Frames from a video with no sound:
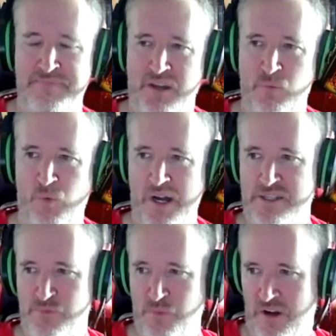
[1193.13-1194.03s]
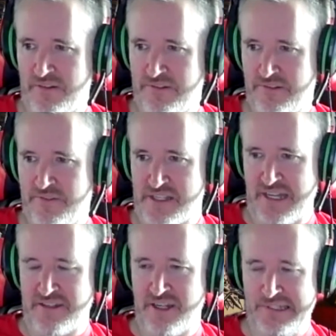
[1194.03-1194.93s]
One is what things
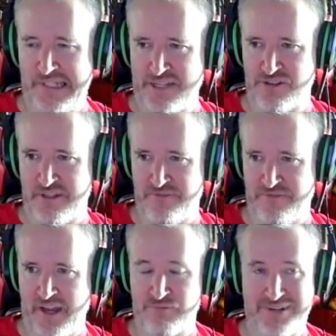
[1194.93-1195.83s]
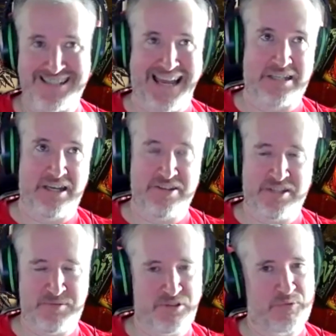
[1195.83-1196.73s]
like the old Legend of the Five Rings and other
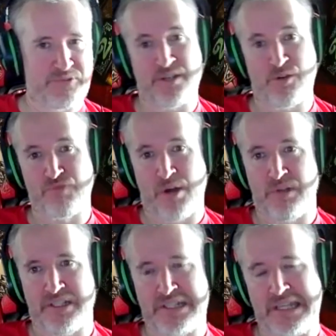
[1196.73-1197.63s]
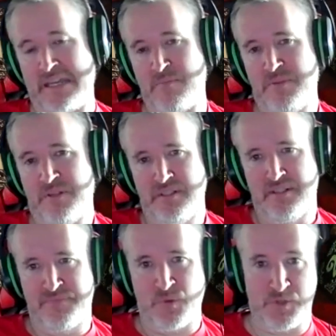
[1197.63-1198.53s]
Sims call what they call roll and keep,
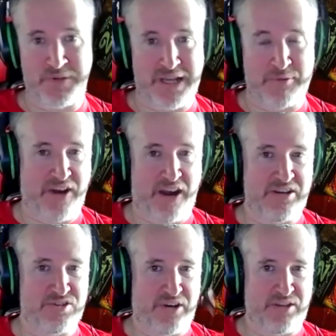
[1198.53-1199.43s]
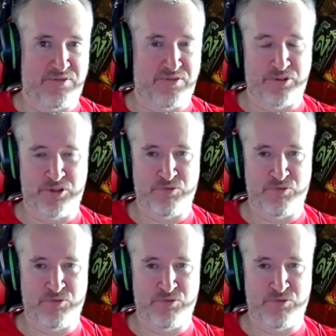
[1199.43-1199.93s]
which becomes very straightforward.